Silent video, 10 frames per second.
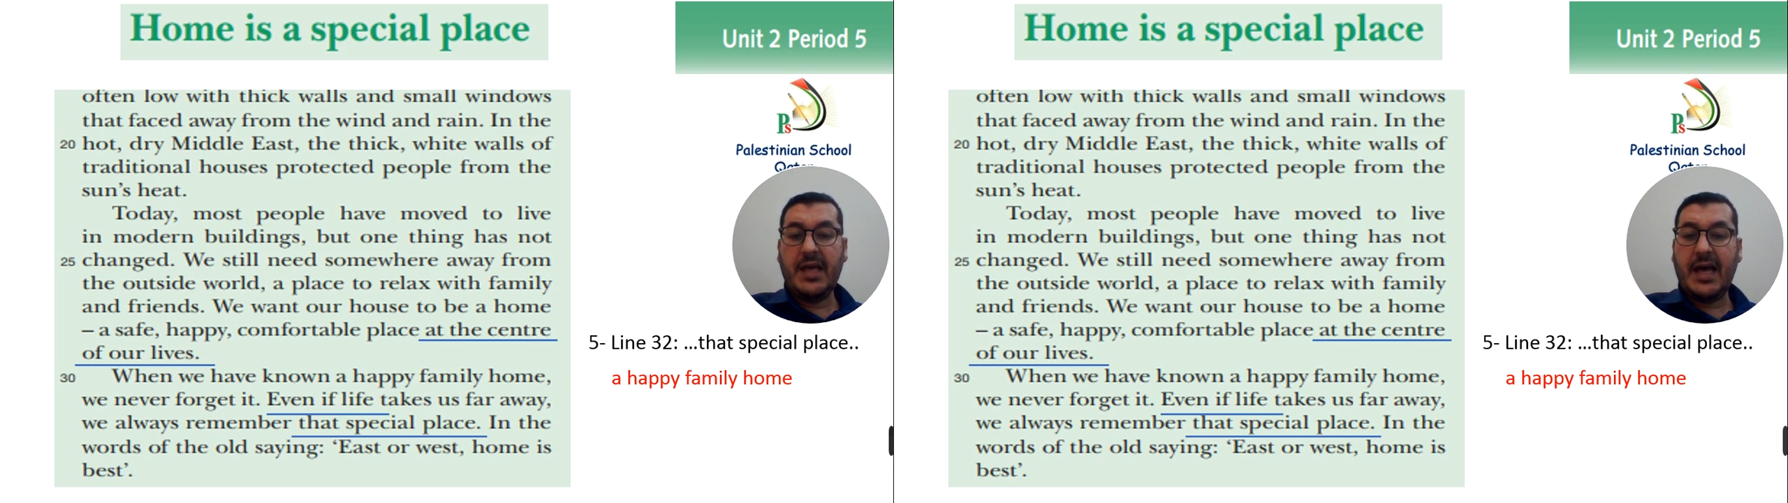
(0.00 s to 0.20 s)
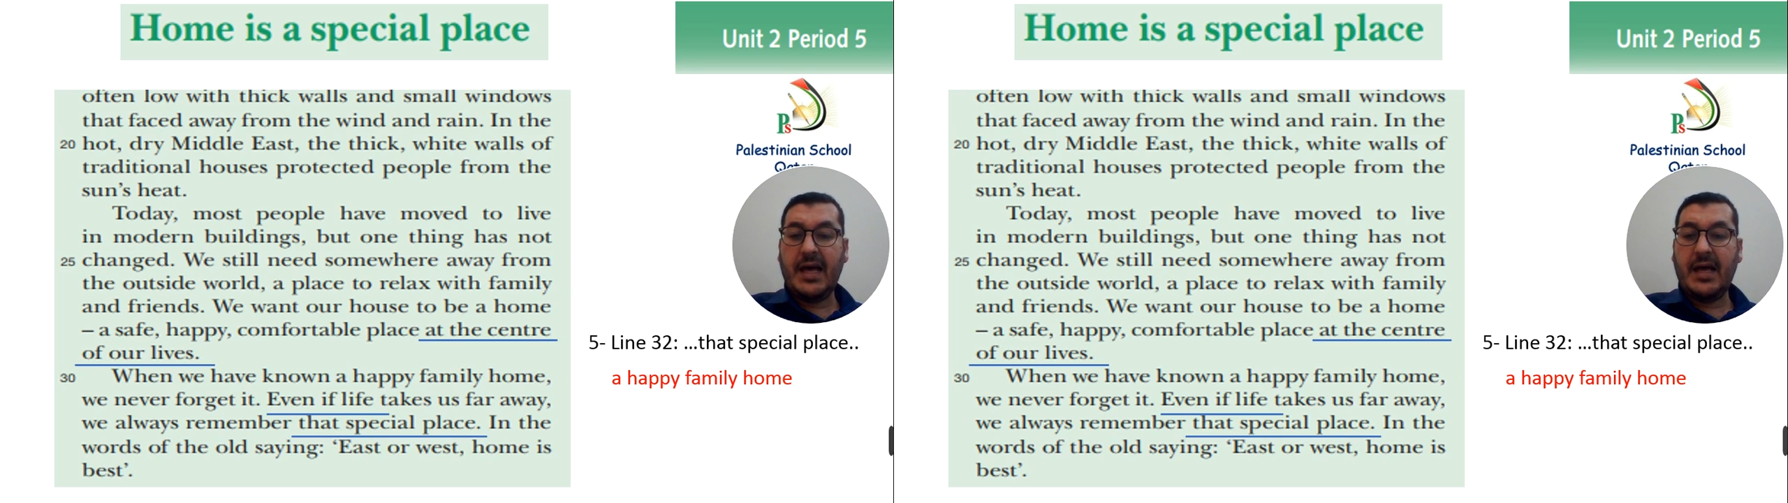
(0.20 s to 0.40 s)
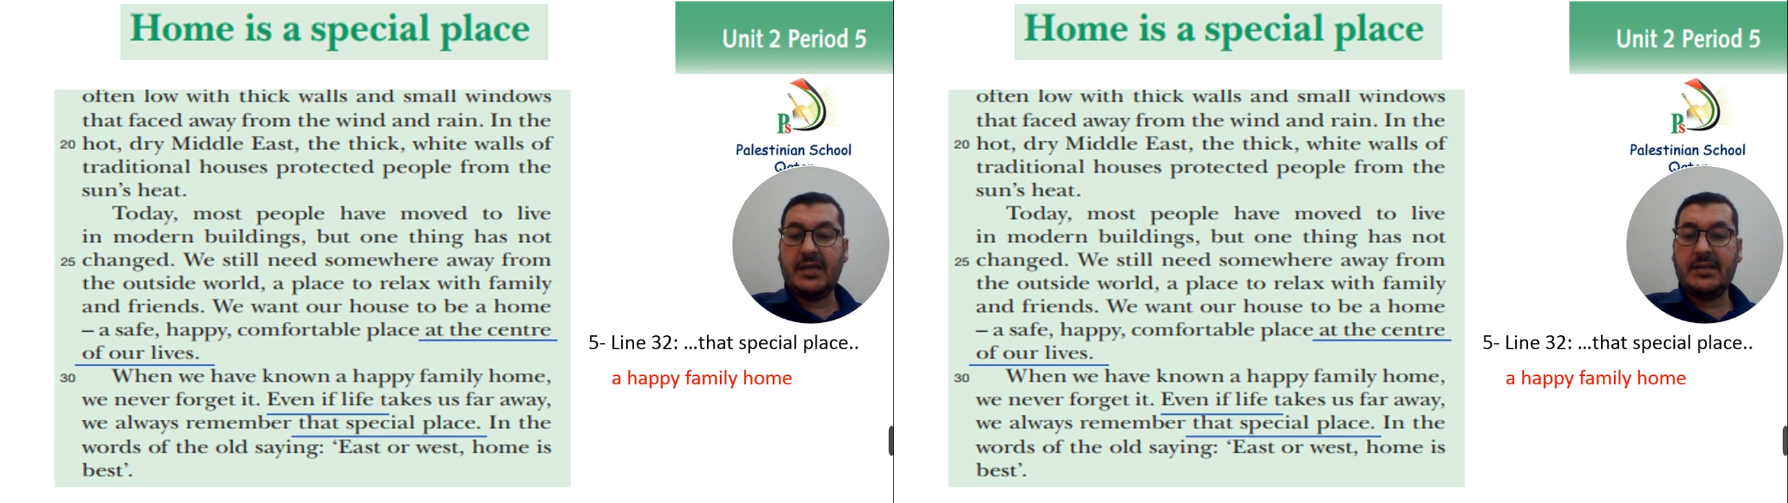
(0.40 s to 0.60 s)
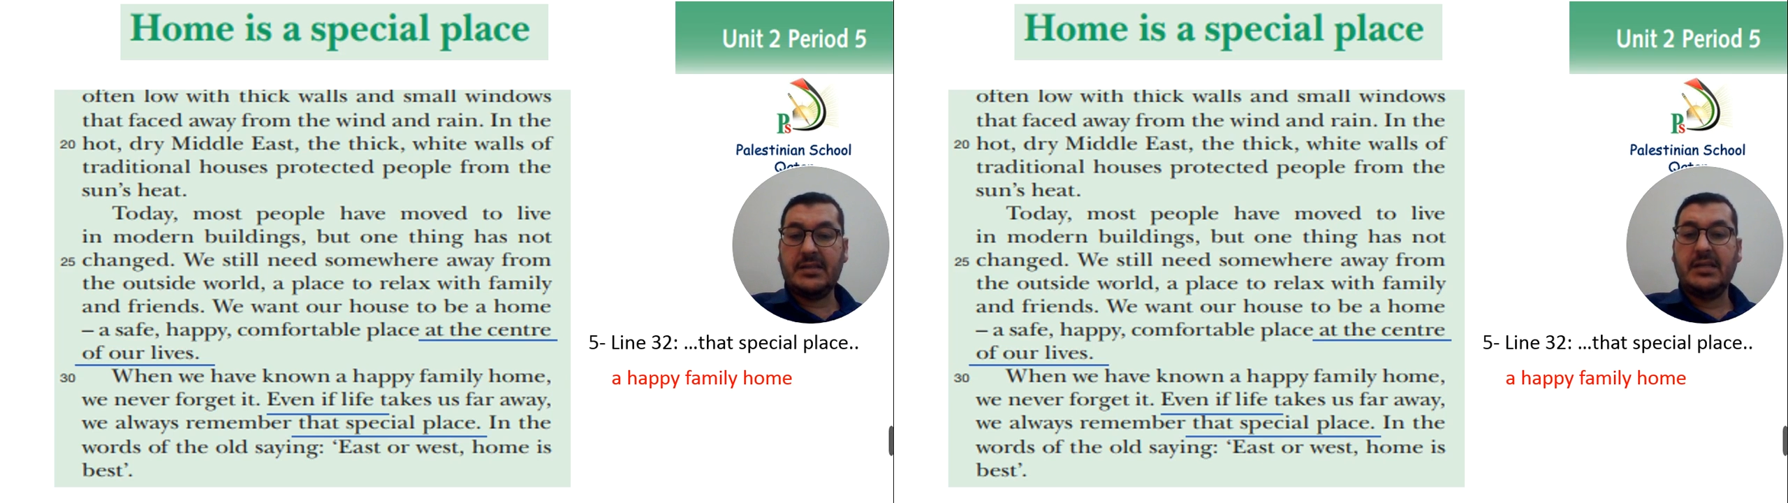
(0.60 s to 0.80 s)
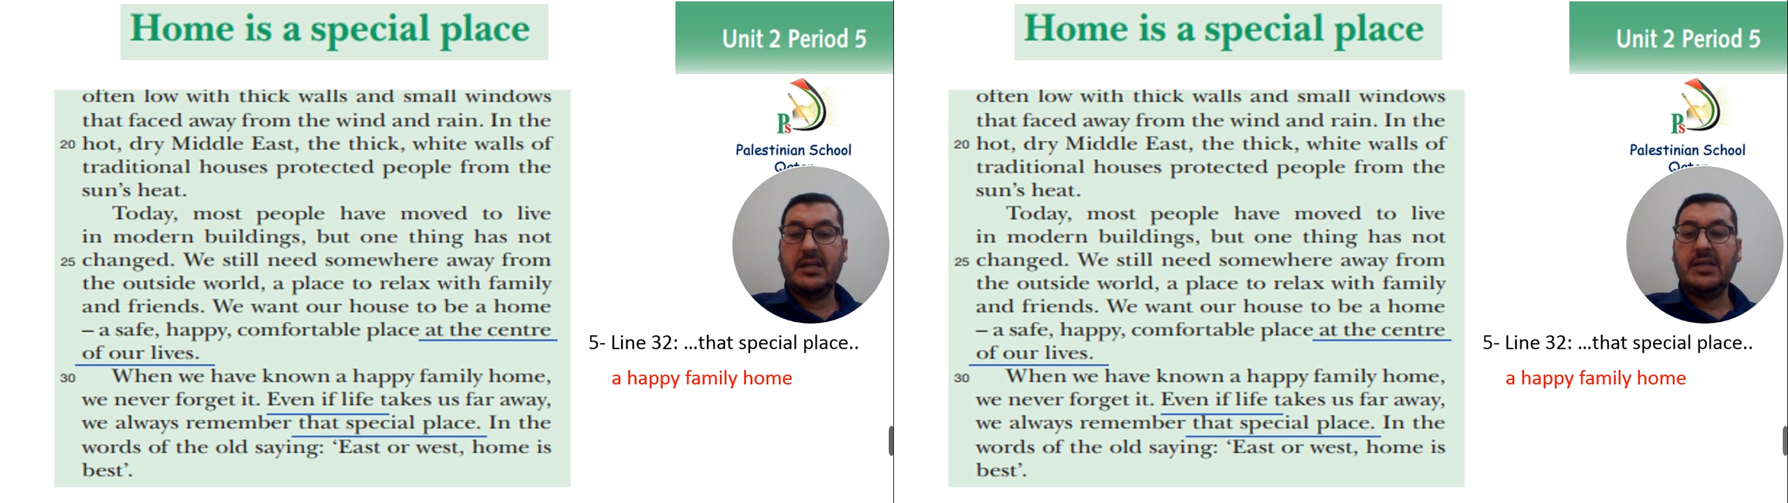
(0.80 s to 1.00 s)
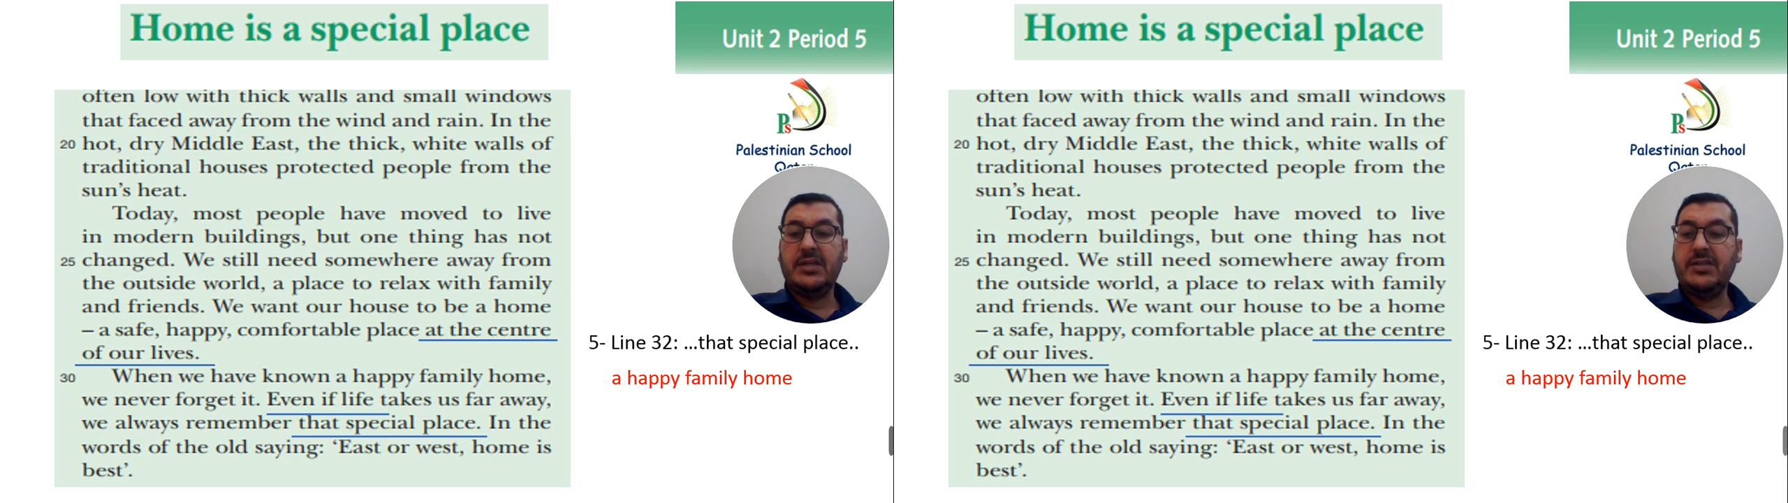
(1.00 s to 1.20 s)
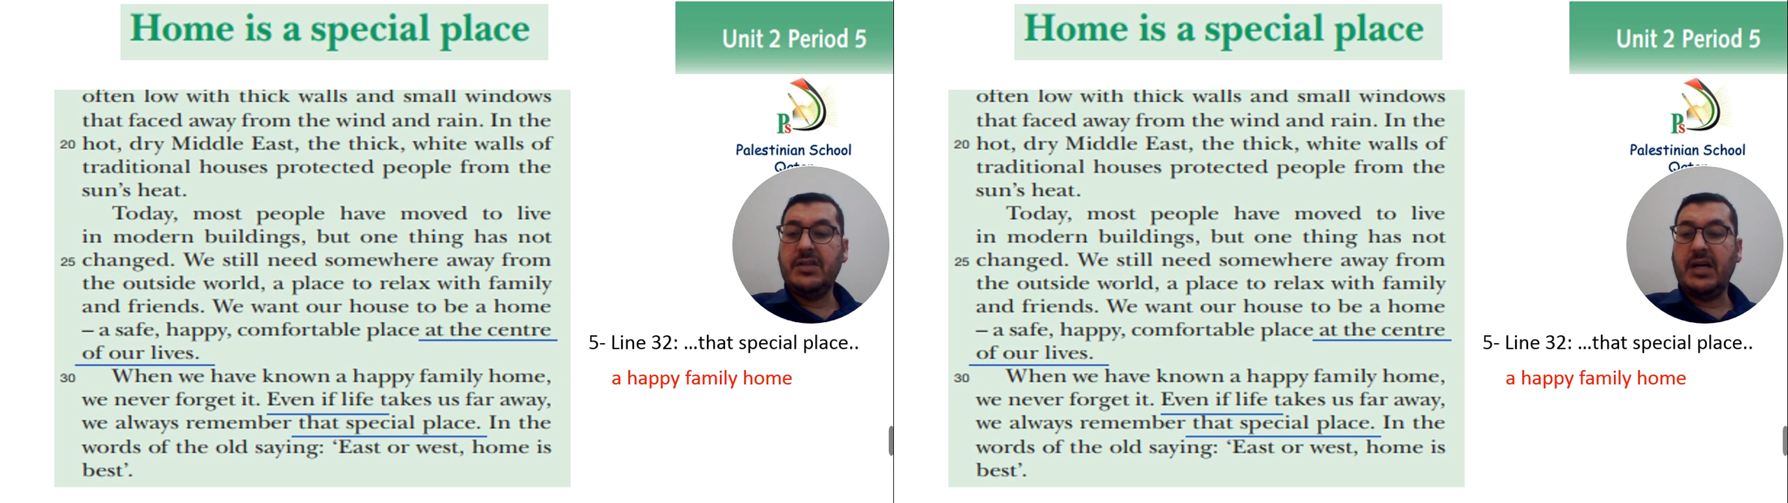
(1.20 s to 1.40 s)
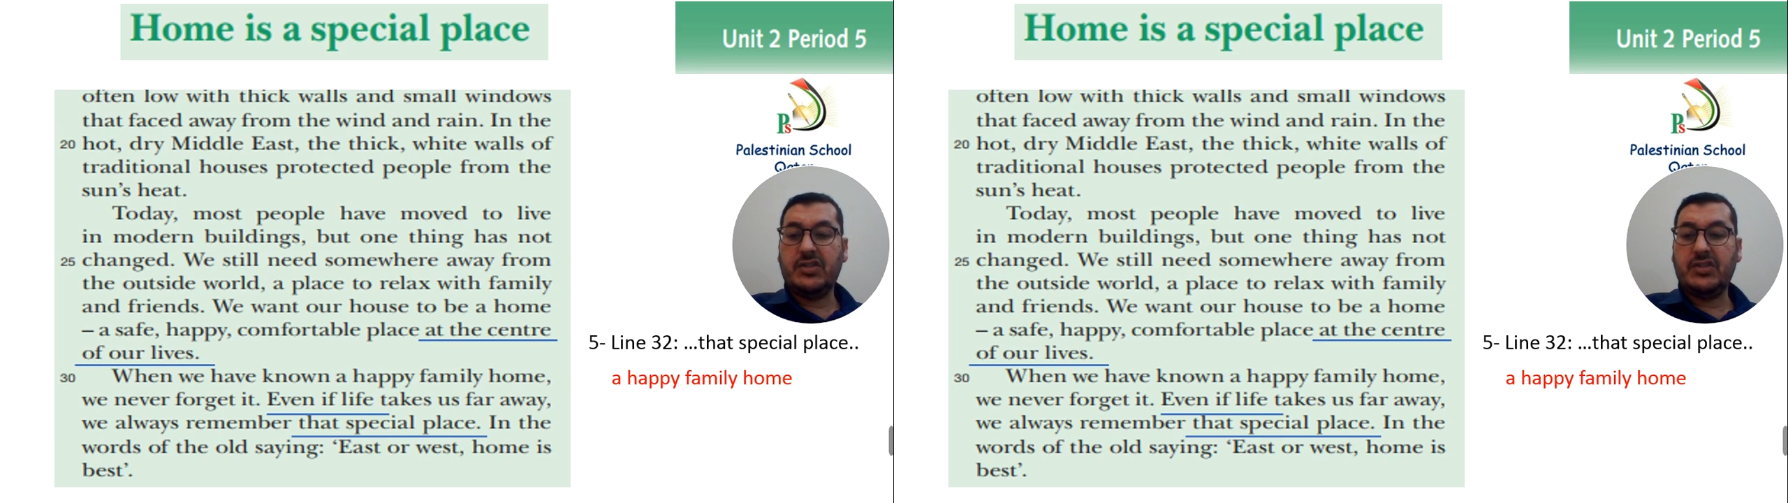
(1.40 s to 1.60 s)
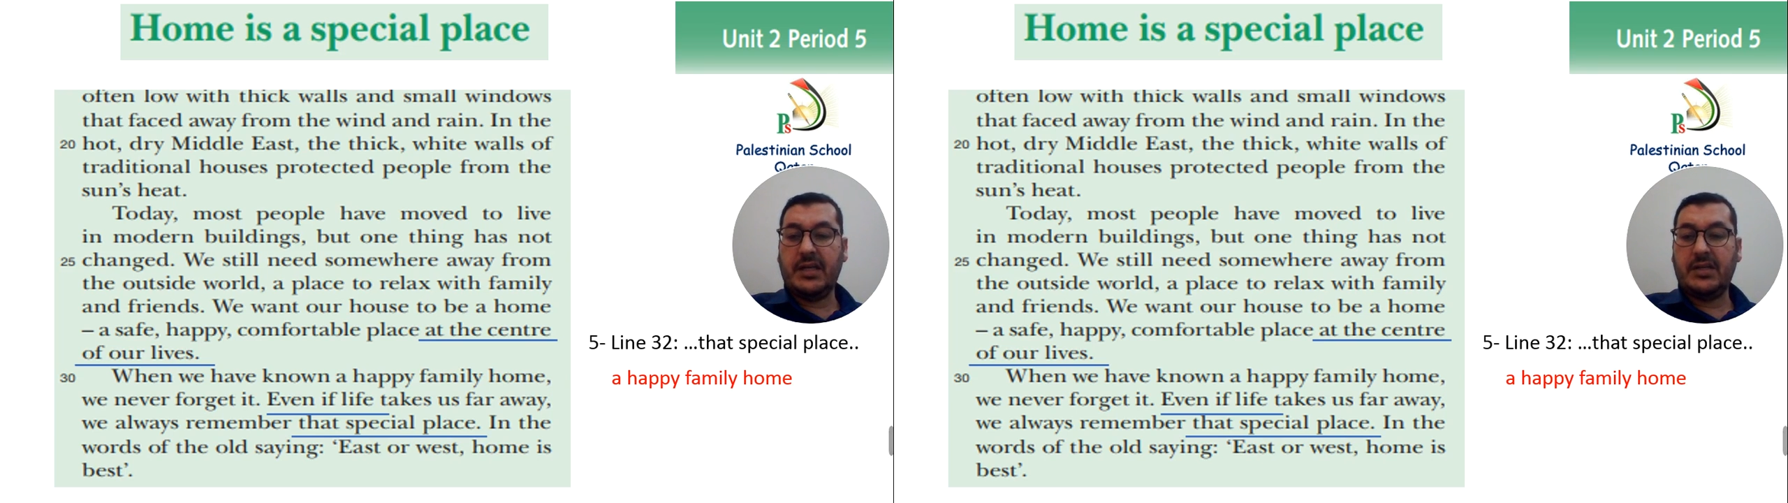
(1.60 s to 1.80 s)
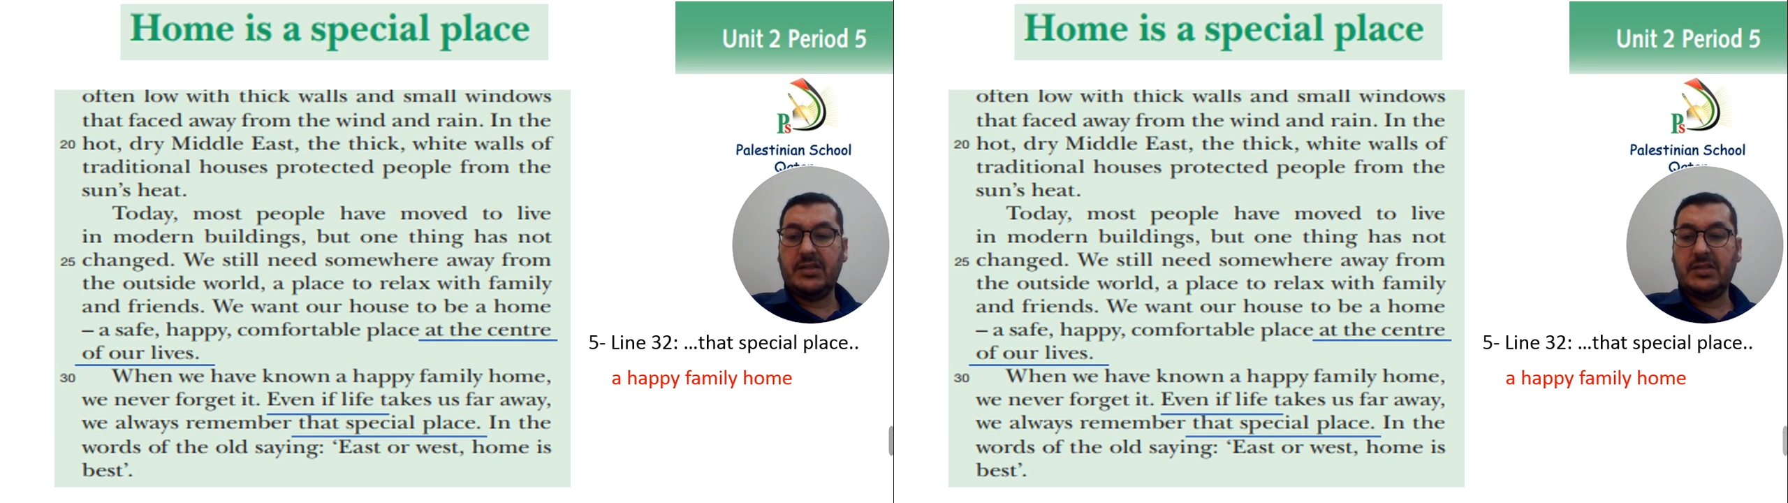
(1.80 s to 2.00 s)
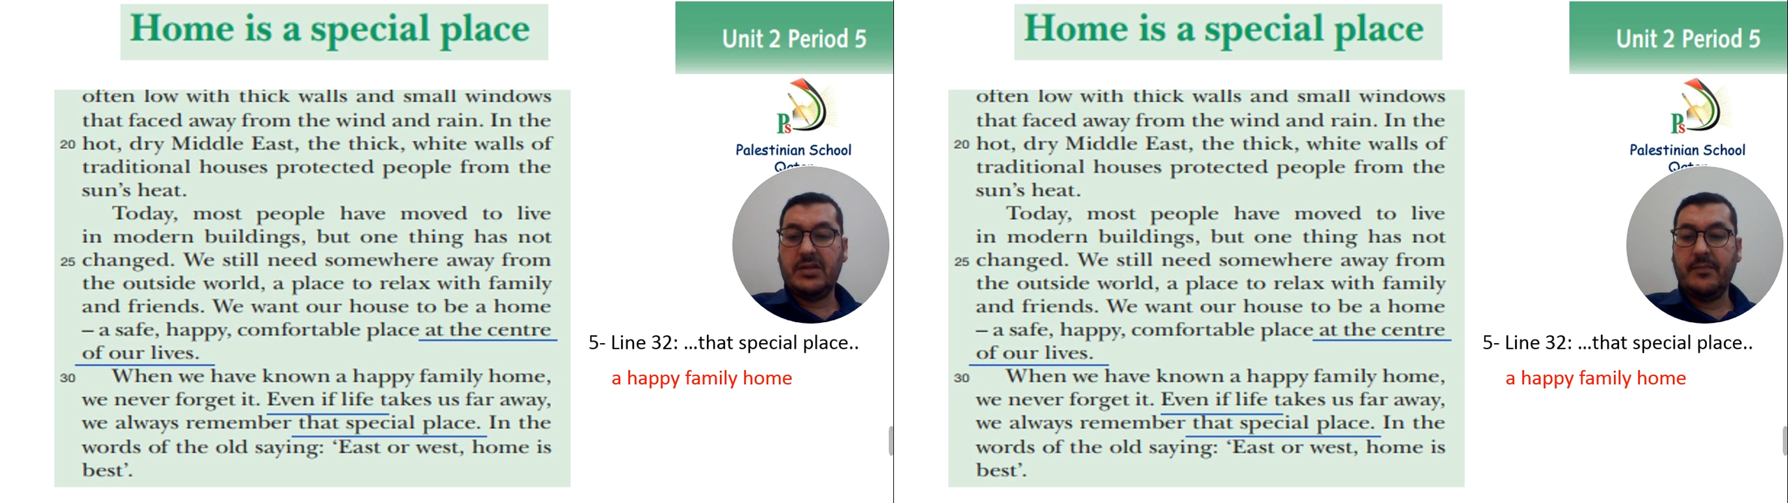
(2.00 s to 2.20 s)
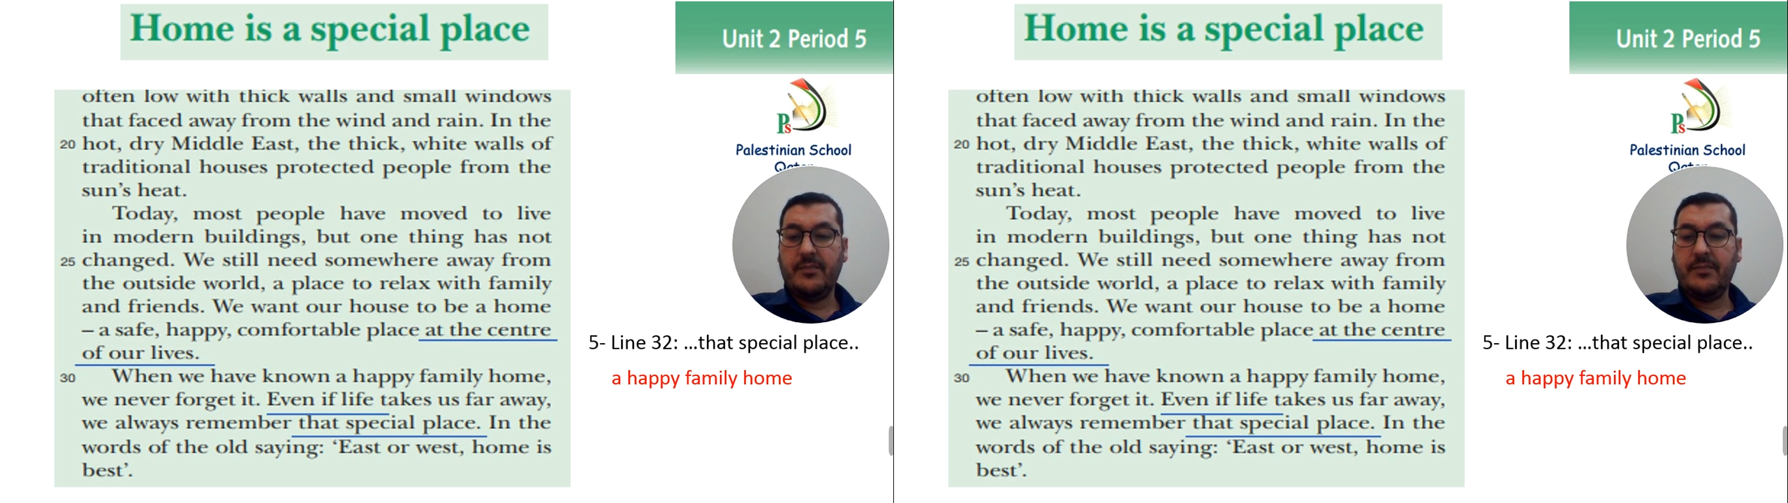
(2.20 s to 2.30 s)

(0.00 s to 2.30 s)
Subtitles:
has not changed.